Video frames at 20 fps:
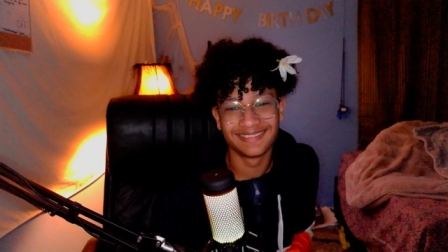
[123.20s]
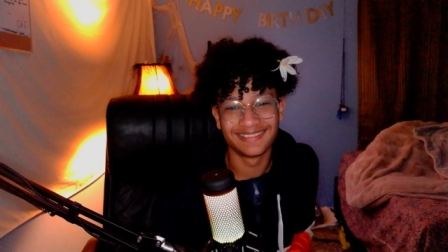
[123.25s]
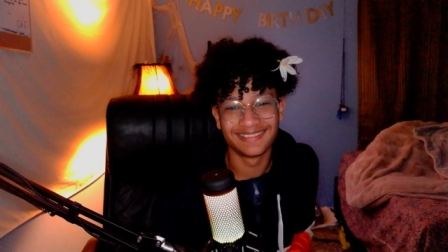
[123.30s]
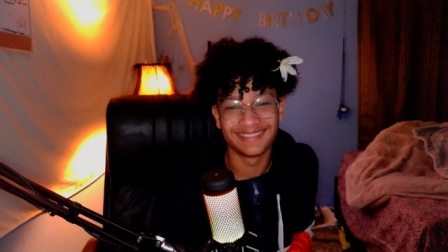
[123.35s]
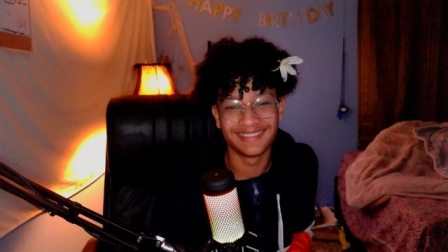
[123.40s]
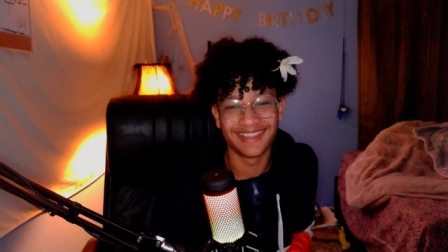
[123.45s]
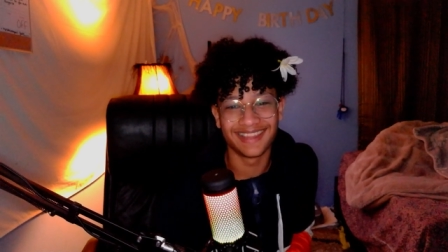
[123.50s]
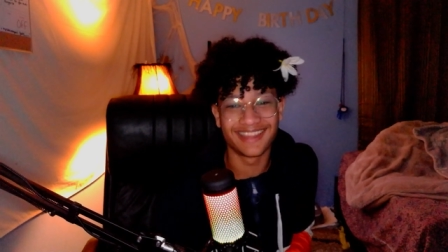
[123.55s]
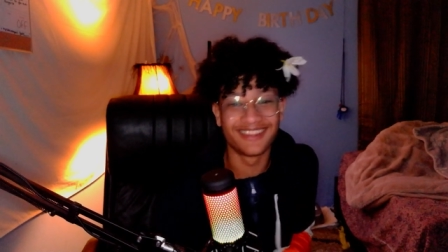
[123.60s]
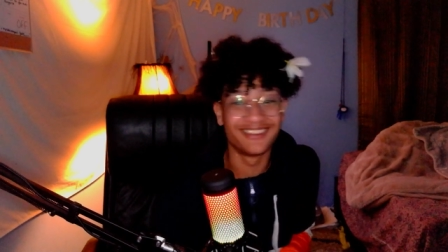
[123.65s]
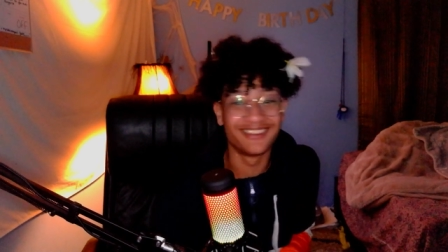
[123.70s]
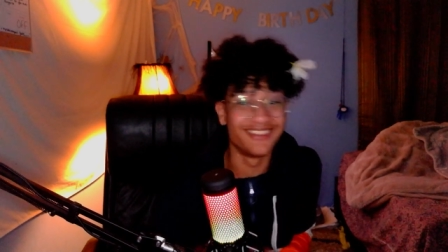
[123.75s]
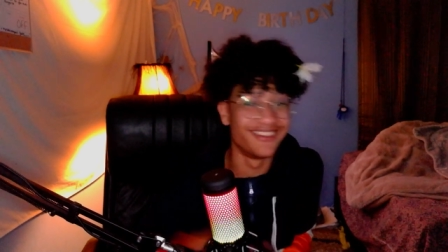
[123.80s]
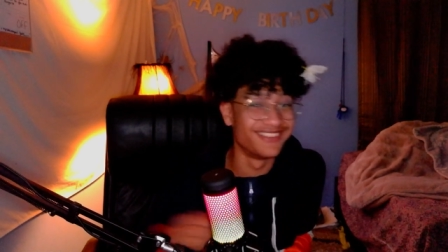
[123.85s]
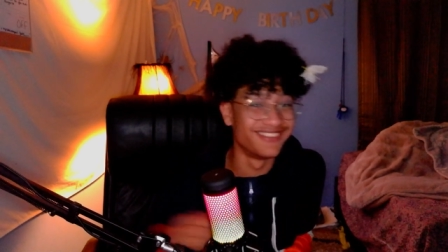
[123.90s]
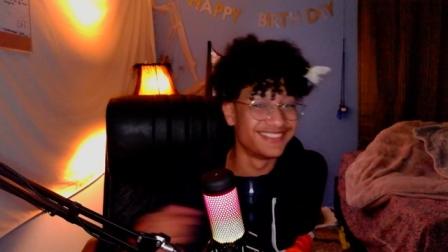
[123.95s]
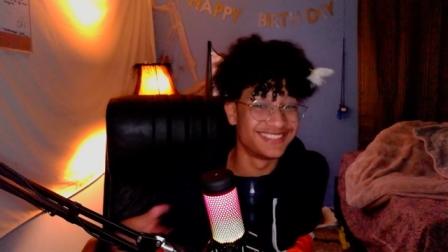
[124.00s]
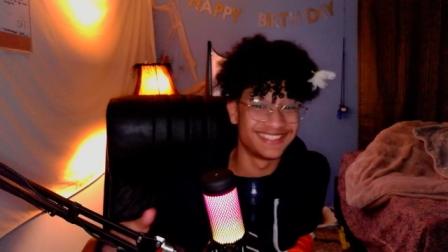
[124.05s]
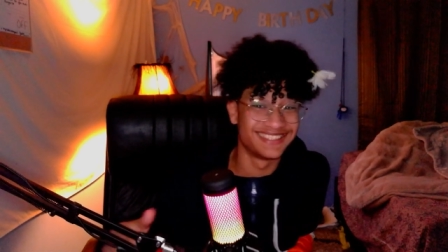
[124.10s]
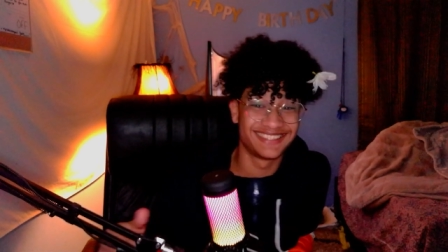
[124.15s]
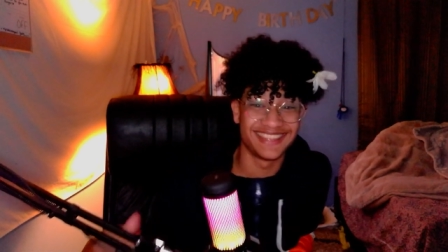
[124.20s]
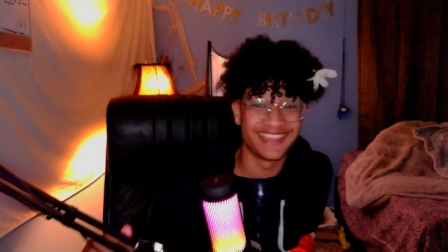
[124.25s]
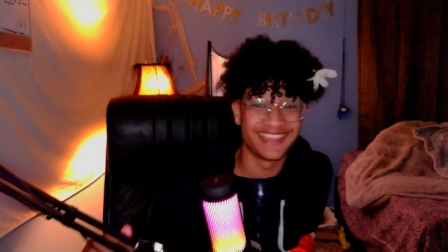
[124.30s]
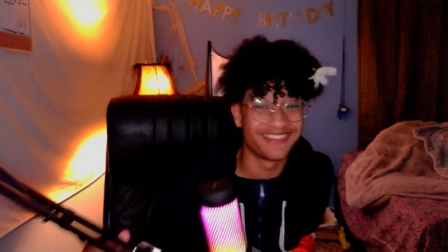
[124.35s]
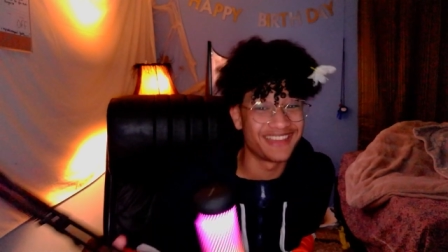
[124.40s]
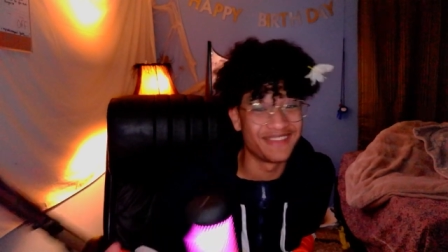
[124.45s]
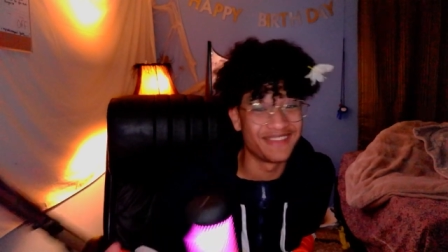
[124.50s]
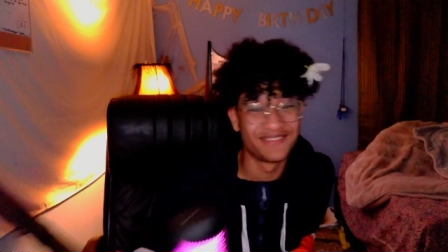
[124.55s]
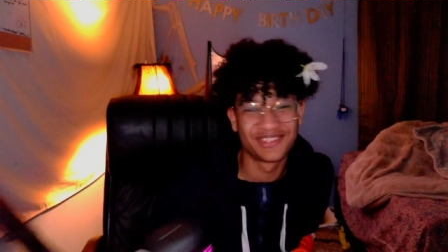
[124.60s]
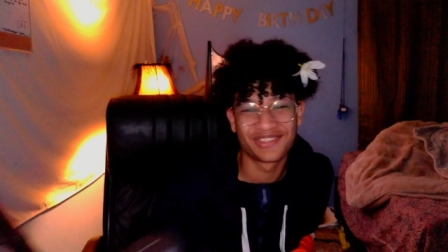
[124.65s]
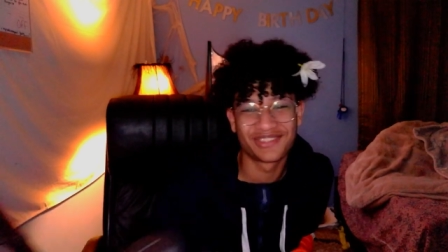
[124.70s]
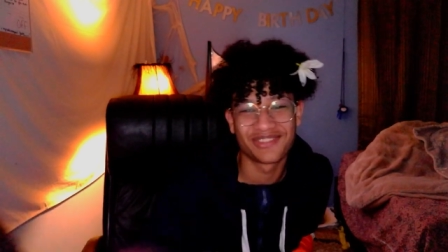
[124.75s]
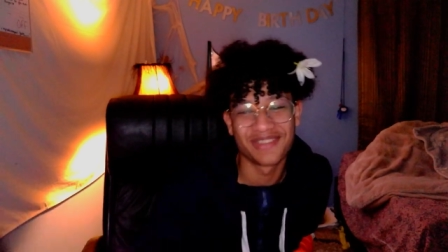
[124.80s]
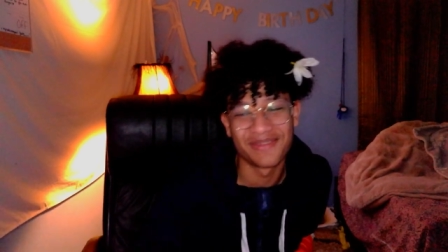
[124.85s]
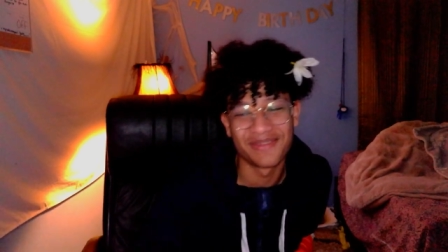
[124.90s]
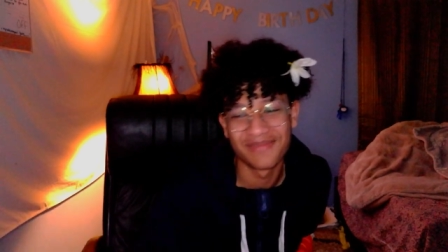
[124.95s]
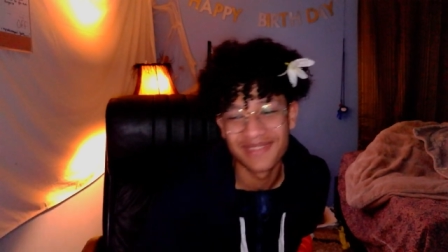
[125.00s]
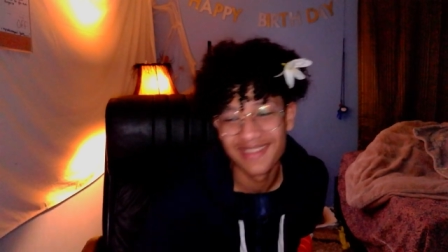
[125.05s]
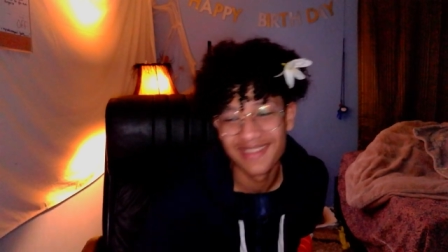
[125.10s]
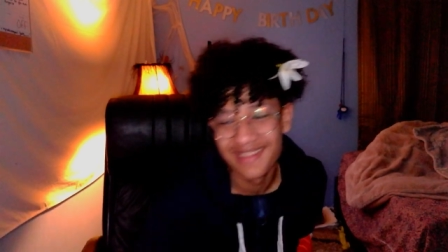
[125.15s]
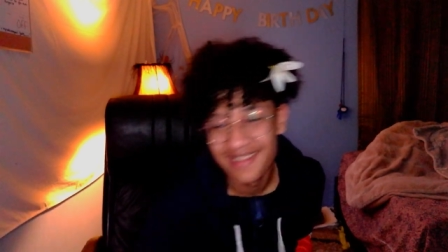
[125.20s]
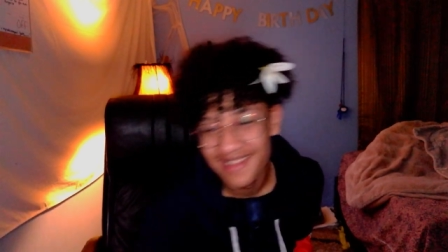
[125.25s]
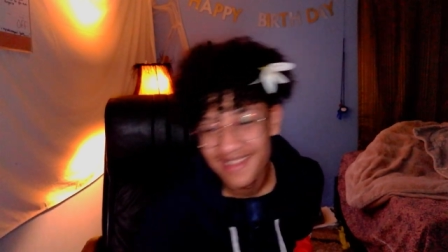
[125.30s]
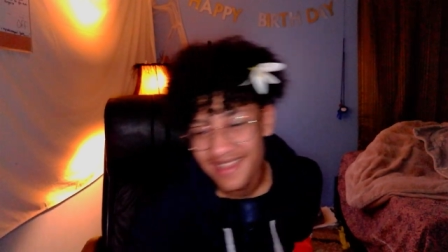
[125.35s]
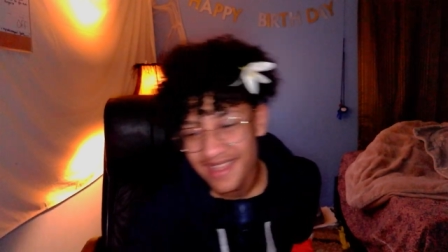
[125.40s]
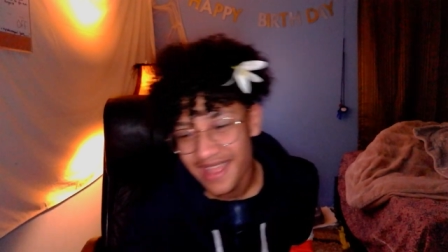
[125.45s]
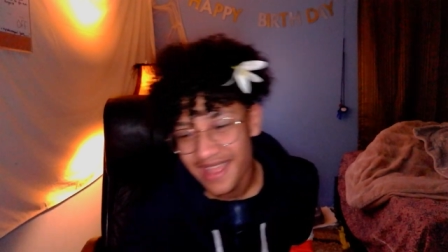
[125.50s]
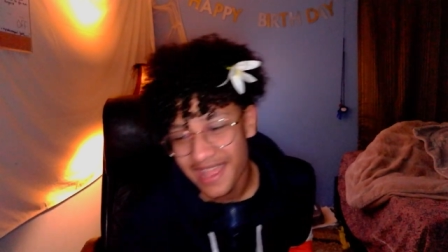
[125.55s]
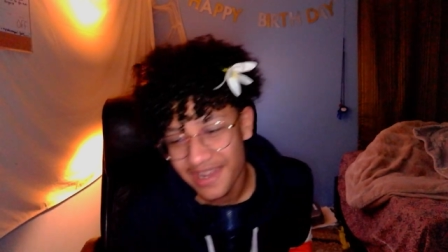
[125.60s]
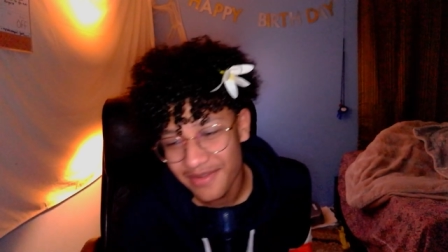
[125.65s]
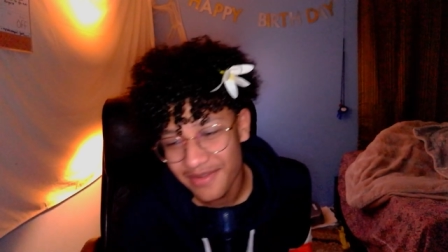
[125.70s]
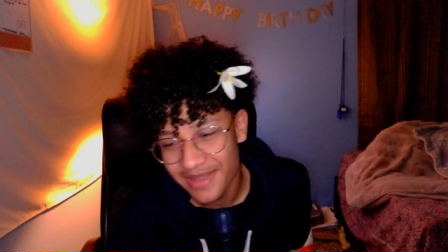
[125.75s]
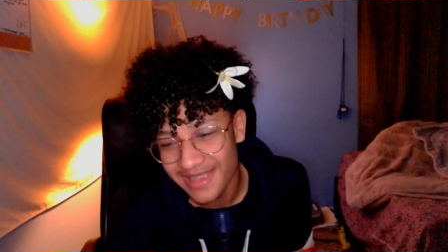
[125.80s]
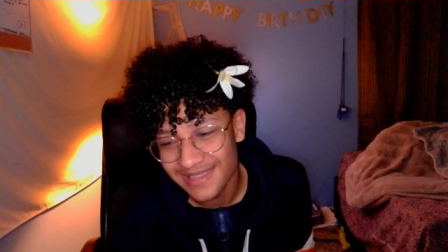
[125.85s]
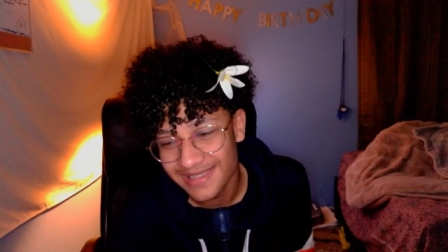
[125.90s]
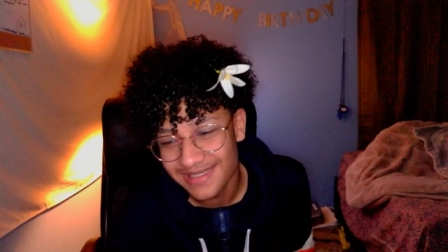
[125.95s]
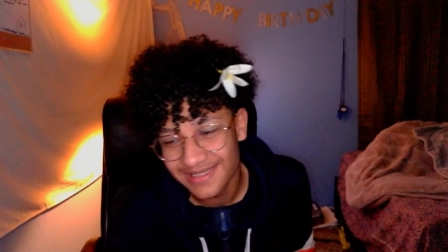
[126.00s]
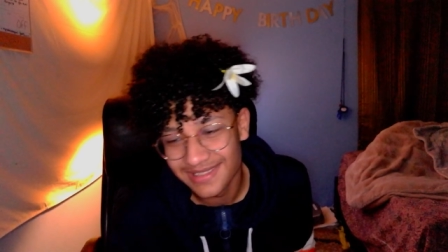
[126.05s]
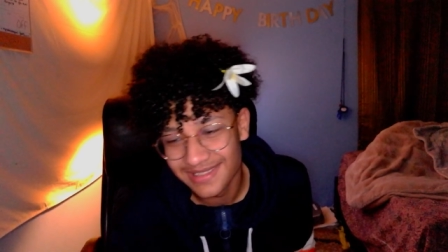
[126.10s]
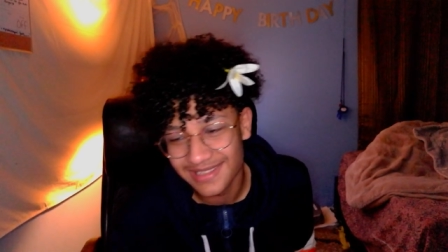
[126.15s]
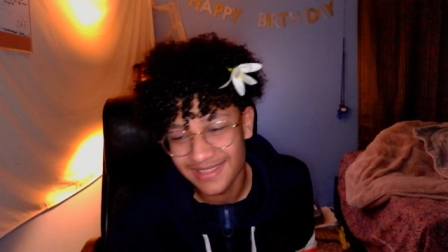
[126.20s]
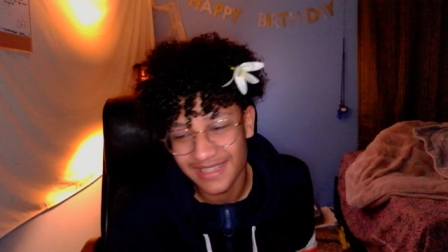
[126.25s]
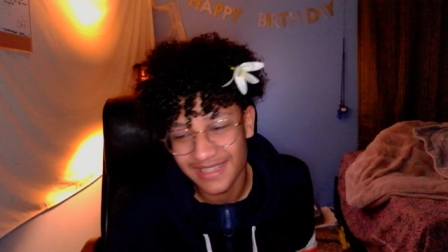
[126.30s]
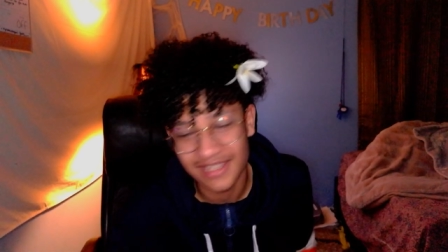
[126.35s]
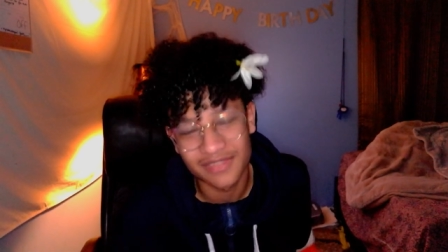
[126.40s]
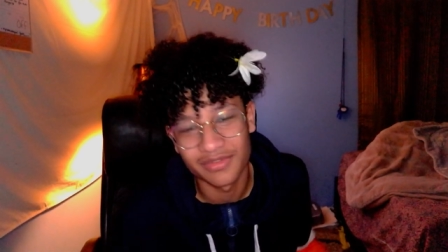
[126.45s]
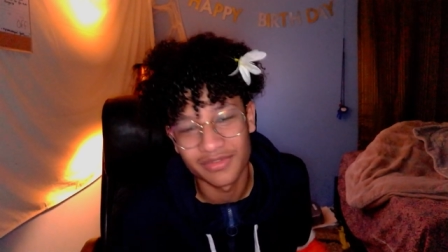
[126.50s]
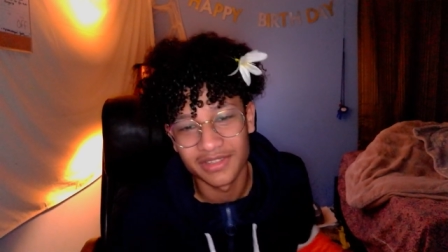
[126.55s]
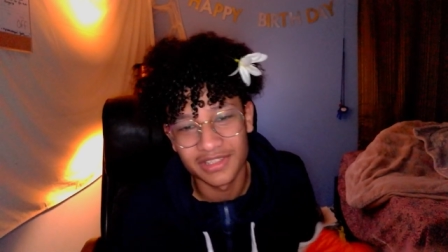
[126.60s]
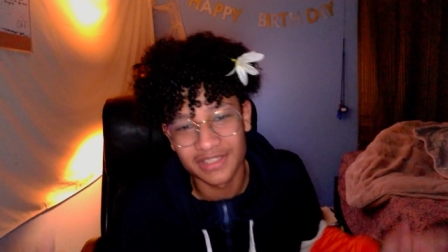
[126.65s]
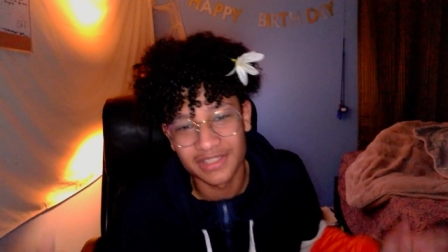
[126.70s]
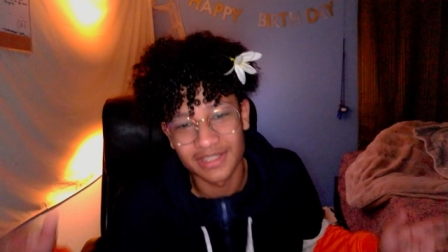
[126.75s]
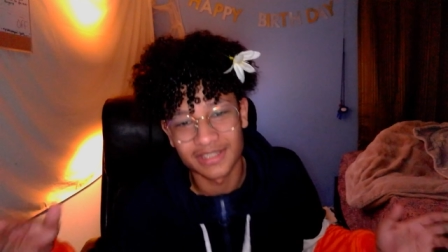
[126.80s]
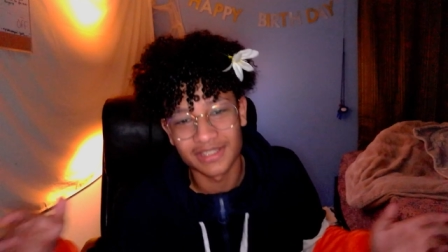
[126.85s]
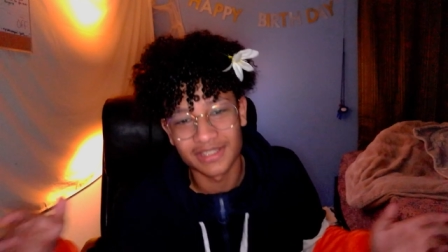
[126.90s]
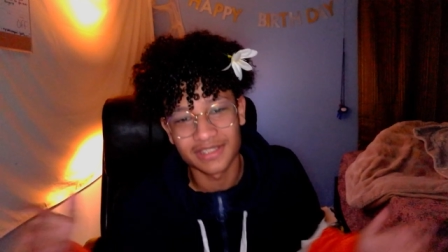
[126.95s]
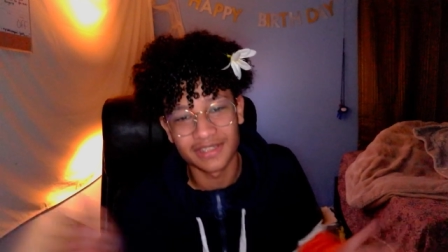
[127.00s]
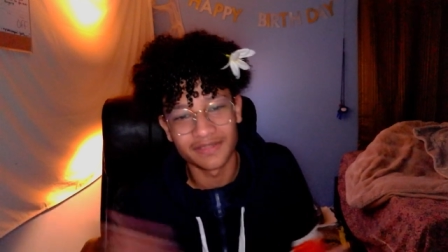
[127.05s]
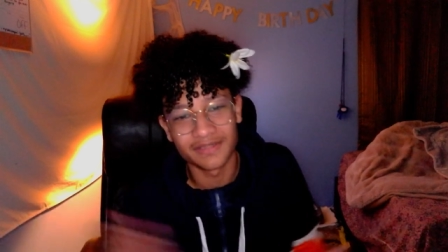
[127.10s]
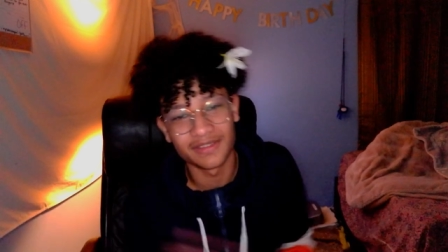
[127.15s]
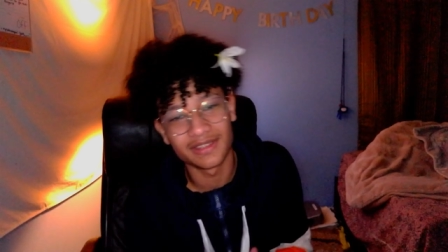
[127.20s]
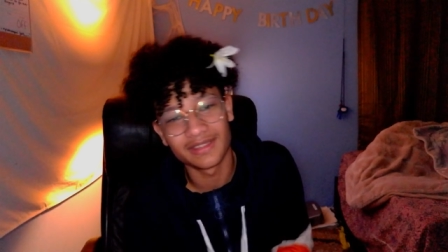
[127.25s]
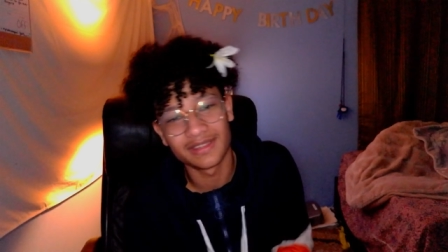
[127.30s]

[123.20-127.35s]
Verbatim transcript: I don't know what to say. I don't have a script. Anyways, just that's really just the gist of it.